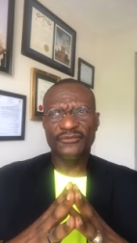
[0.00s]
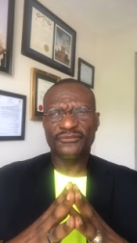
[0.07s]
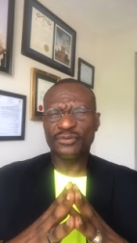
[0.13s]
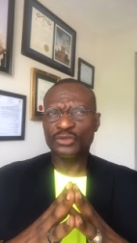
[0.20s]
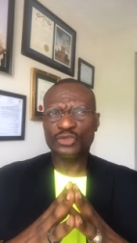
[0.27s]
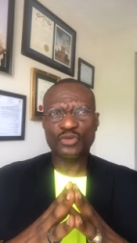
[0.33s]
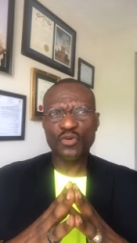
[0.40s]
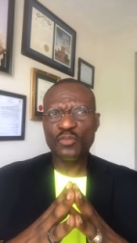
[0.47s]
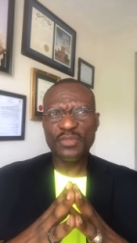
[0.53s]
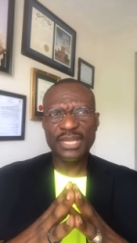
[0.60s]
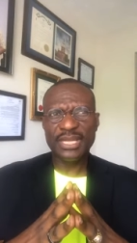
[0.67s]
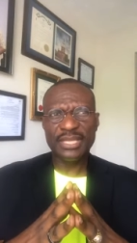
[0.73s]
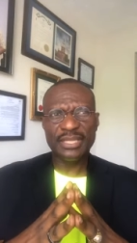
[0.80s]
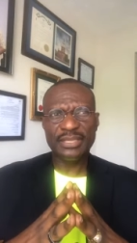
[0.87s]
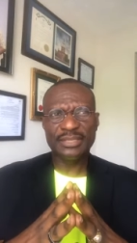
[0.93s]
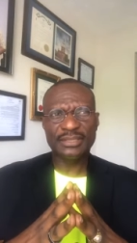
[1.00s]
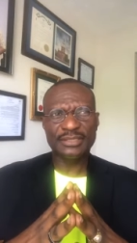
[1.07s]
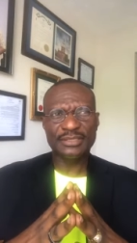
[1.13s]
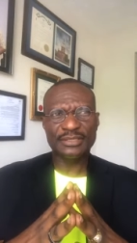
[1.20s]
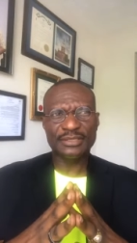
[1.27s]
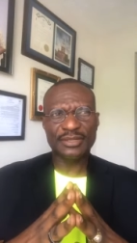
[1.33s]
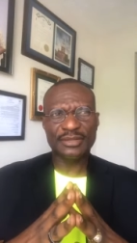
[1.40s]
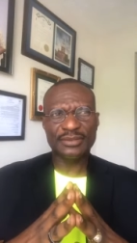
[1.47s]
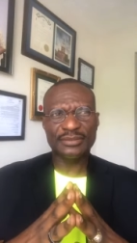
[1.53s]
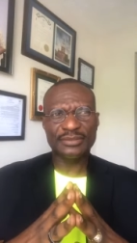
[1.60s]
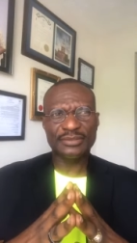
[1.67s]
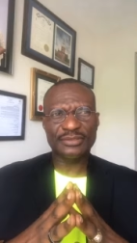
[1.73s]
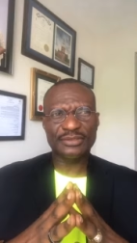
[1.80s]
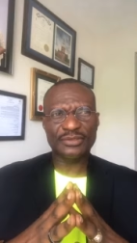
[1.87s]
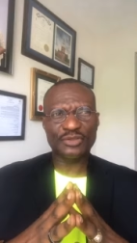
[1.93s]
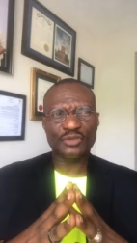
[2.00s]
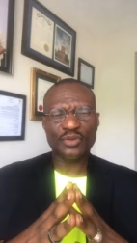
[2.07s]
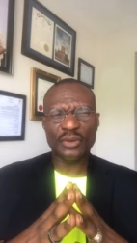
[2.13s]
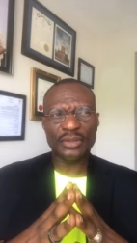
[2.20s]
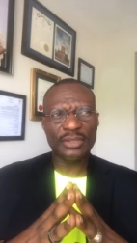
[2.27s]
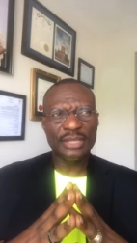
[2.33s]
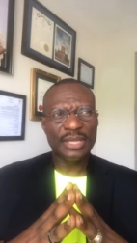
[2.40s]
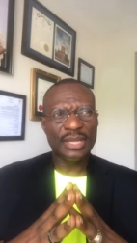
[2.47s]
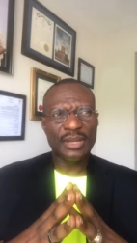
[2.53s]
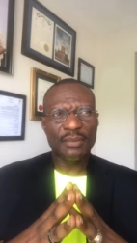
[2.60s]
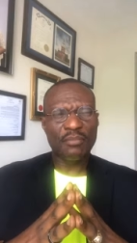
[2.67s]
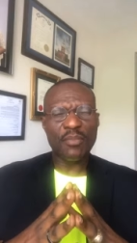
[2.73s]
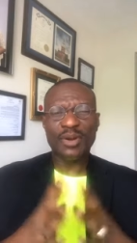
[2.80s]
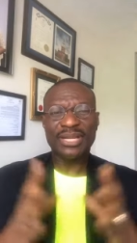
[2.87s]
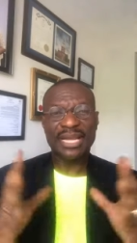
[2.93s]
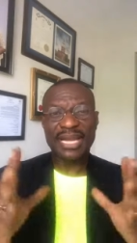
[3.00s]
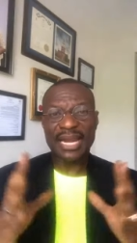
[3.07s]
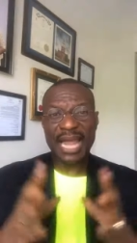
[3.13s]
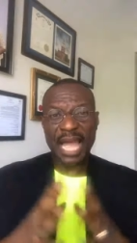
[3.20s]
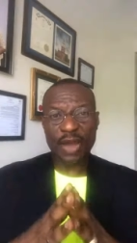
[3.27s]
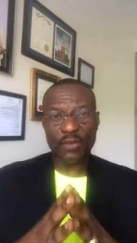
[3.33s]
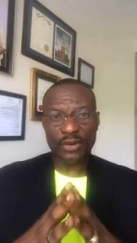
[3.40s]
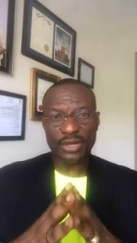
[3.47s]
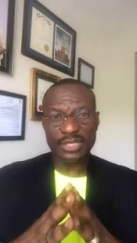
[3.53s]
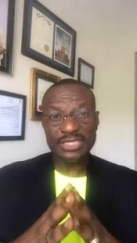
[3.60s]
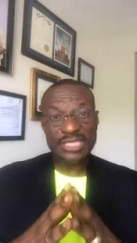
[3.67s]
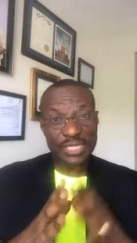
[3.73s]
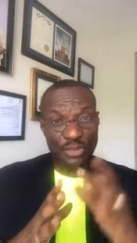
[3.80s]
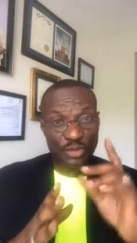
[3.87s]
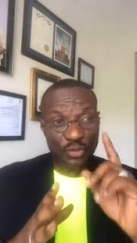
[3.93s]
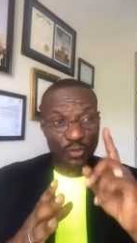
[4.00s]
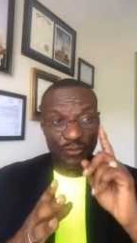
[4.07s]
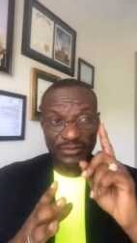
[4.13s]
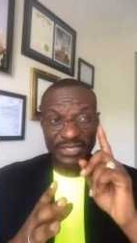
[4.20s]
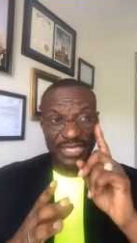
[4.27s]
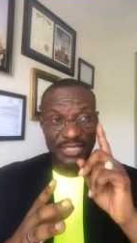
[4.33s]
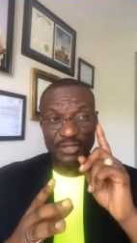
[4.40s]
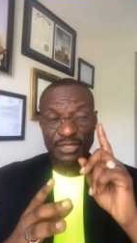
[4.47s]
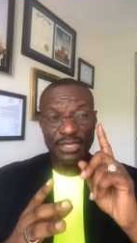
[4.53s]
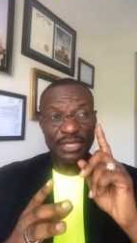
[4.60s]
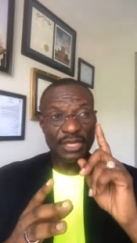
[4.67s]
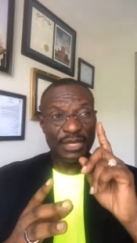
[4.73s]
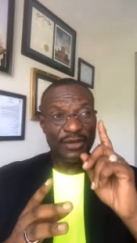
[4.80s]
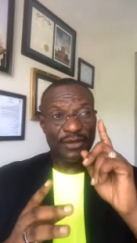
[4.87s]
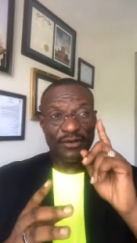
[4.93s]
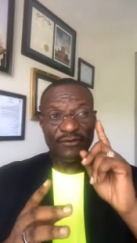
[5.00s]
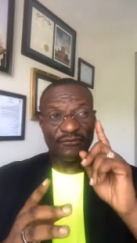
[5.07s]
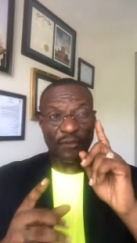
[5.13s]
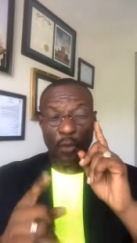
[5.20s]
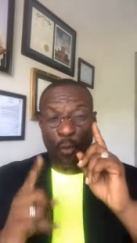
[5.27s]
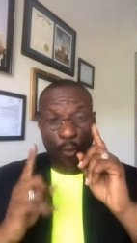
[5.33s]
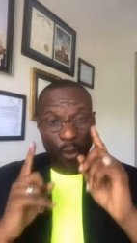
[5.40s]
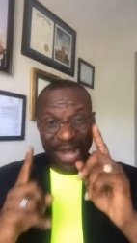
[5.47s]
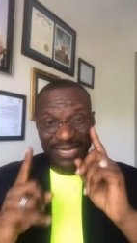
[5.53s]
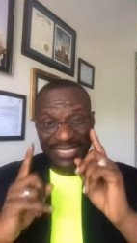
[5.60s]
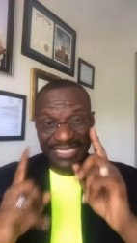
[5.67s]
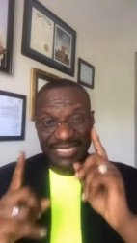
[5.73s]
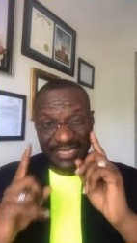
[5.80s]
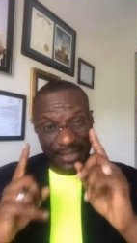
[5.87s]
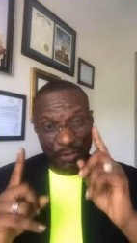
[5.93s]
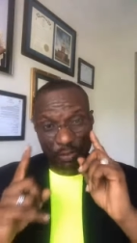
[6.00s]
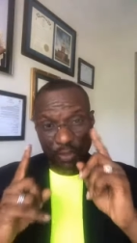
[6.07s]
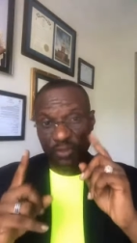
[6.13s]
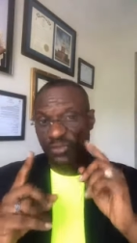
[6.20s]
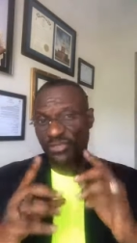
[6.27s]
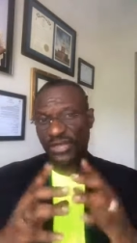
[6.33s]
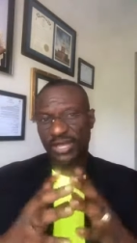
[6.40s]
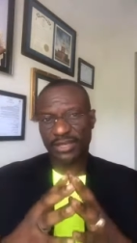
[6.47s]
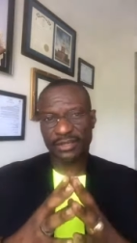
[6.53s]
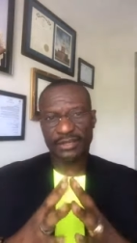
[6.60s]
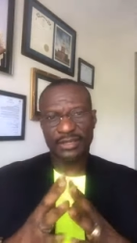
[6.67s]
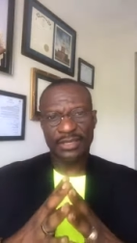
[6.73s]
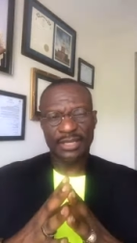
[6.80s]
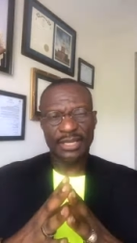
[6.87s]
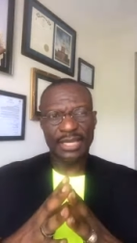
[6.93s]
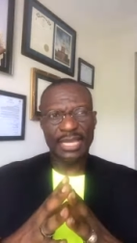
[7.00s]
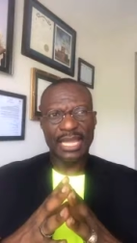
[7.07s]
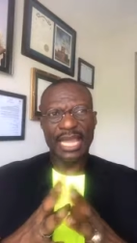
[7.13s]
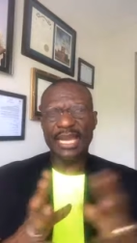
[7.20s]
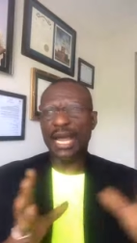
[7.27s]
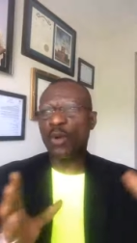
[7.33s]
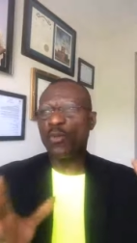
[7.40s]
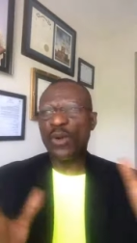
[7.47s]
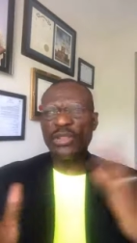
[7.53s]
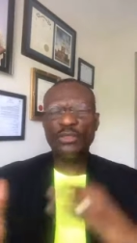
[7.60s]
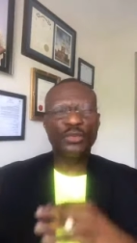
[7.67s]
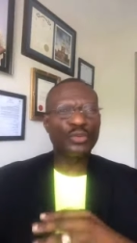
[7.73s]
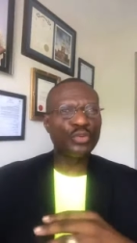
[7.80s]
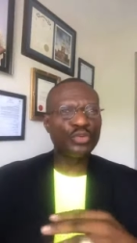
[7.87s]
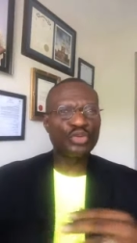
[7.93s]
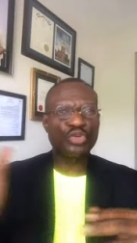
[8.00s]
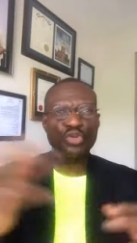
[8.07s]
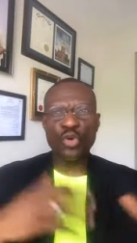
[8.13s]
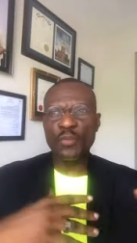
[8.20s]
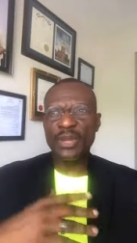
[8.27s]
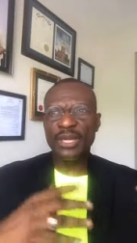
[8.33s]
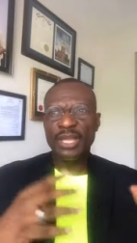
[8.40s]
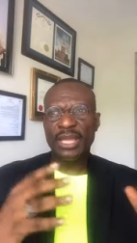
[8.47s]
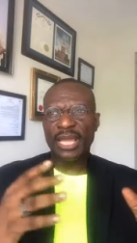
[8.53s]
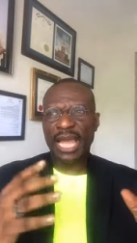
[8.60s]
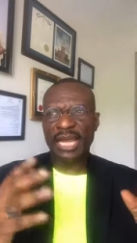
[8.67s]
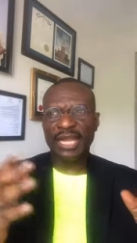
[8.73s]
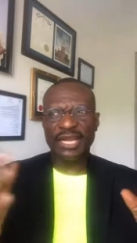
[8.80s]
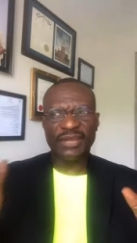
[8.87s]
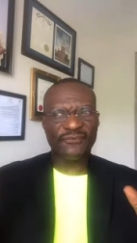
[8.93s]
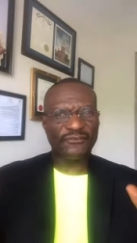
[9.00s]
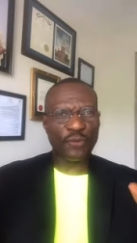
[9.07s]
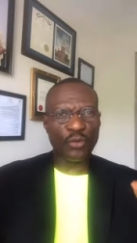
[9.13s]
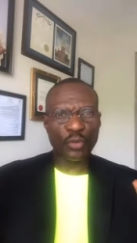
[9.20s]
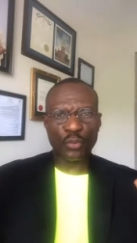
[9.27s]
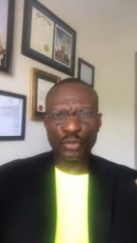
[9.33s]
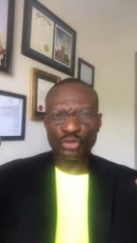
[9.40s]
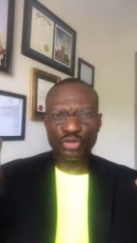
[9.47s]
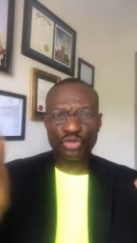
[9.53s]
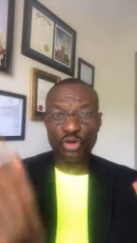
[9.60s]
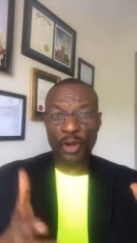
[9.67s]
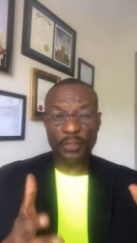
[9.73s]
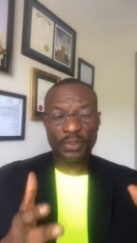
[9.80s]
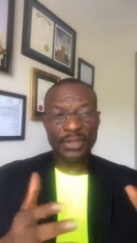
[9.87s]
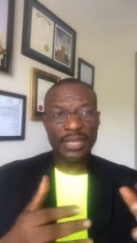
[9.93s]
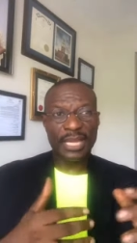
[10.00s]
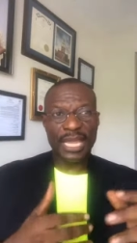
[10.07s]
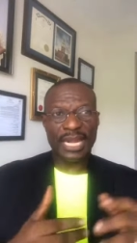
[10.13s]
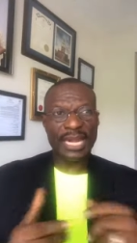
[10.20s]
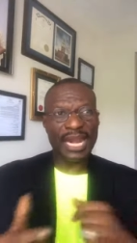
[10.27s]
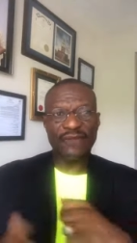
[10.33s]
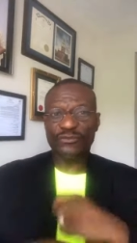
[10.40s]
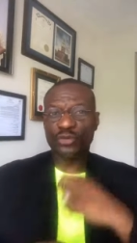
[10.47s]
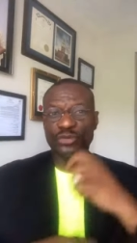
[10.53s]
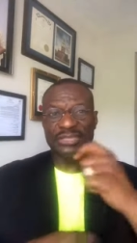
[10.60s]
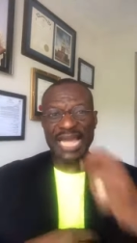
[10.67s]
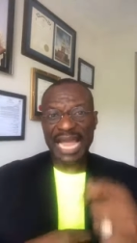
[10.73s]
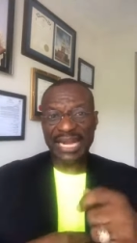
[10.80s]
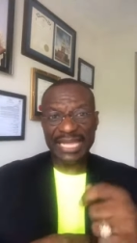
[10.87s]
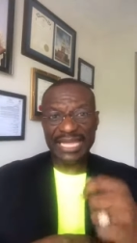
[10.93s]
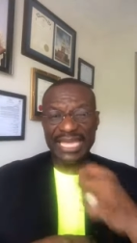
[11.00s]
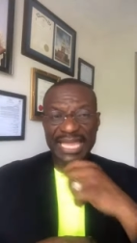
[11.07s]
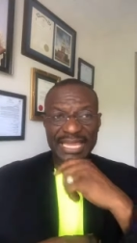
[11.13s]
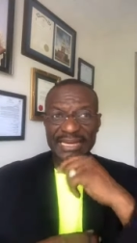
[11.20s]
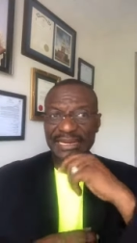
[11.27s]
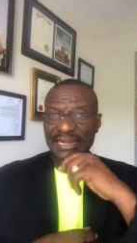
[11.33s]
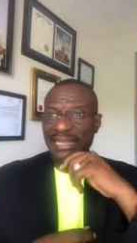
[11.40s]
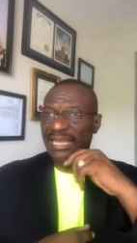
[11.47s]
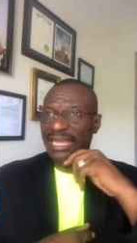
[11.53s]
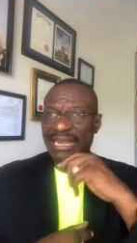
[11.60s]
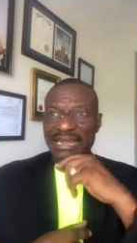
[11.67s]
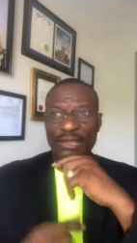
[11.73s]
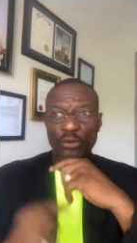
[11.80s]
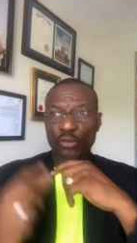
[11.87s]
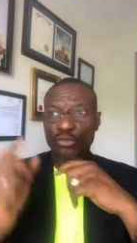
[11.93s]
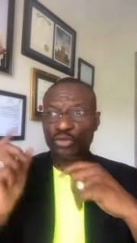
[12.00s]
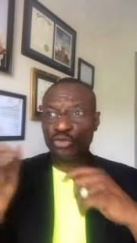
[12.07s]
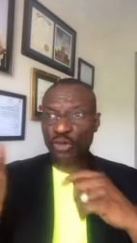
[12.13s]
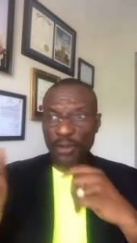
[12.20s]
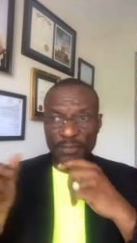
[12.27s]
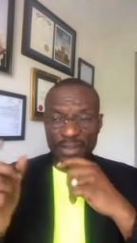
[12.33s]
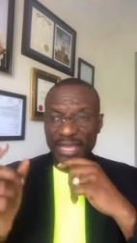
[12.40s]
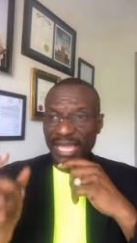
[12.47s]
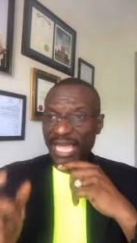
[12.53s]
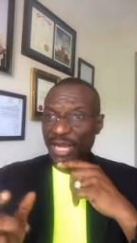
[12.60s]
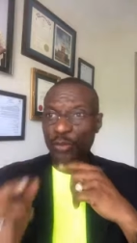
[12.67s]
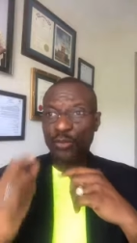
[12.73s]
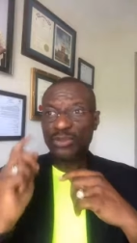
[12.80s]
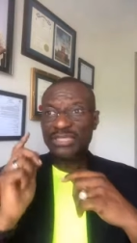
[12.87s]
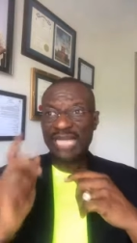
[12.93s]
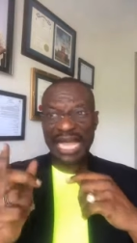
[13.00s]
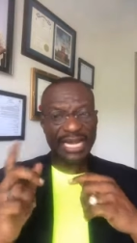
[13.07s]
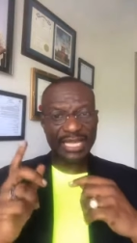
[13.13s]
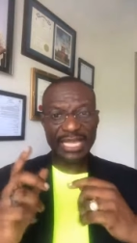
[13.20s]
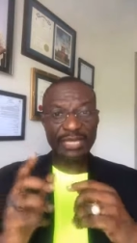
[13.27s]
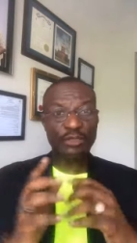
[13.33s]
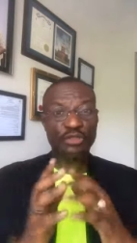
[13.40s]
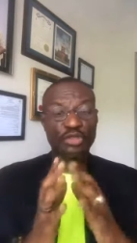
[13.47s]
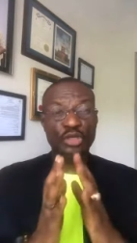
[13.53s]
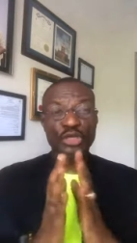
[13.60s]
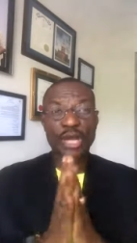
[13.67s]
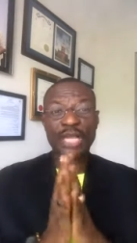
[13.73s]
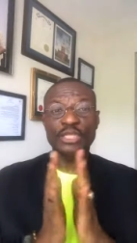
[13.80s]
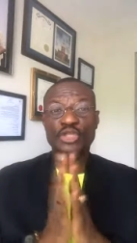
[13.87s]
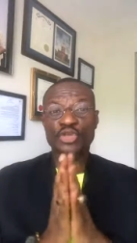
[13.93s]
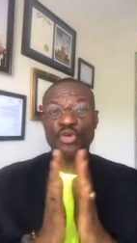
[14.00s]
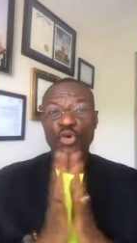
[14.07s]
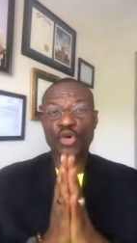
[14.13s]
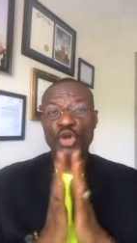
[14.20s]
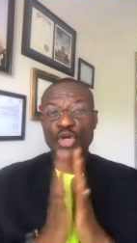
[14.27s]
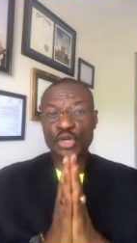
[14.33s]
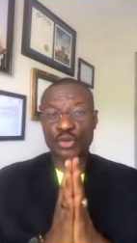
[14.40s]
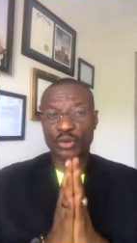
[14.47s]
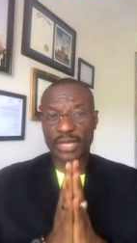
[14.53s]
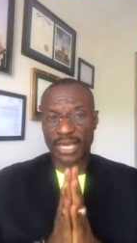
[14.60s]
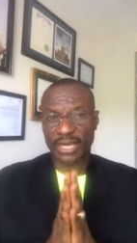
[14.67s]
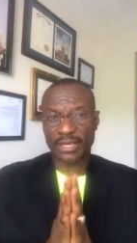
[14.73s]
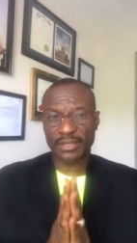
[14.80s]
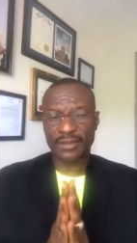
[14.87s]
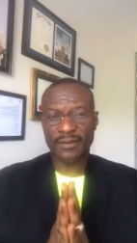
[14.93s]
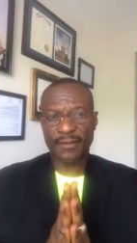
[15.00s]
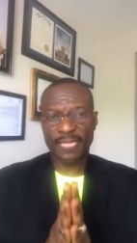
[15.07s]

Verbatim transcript: for so many, so more than an hour, just to, just for one simple thing and I went through so many, and then the phone would drop, and I have to dial again, and it would drop, and it would dial again. God so good, eh?